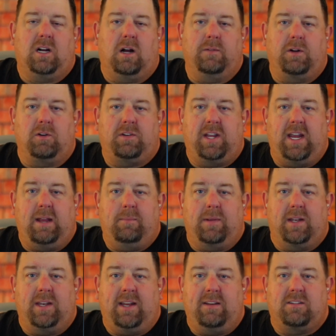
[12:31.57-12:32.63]
of your team
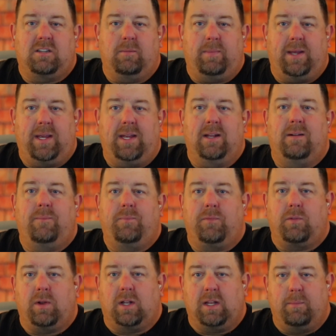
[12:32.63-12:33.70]
that needs to be
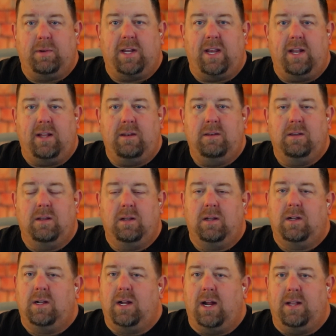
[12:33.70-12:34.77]
eliminated,
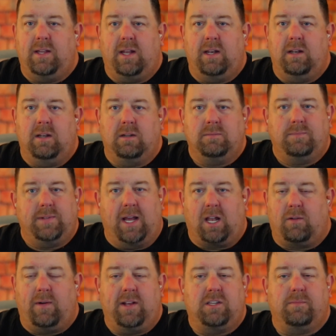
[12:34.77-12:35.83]
and then
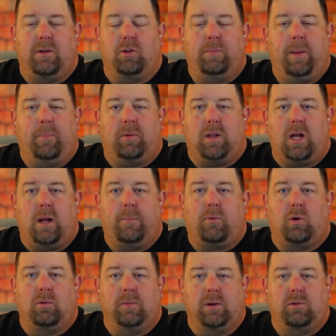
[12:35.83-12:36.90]
elevate some other people up
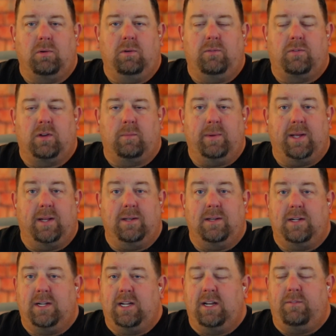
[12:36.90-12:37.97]
or recruit some in.
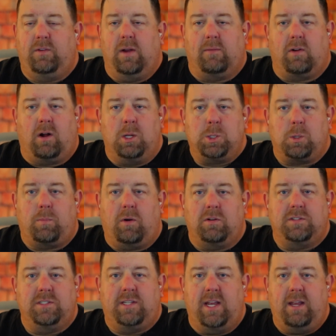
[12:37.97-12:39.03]
If you have a
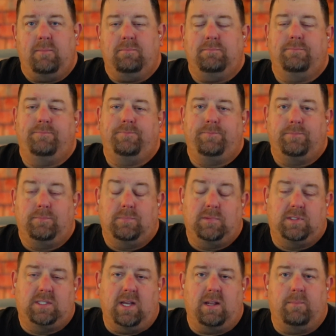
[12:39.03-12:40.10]
100-person team,
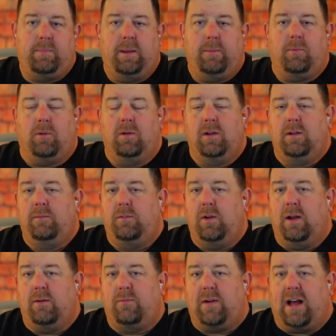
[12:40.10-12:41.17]
10 people. If you
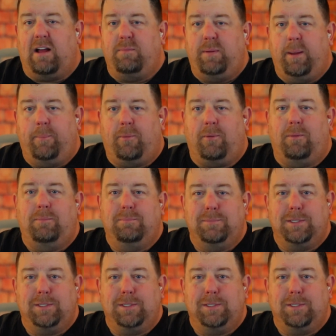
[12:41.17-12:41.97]
have 5 people,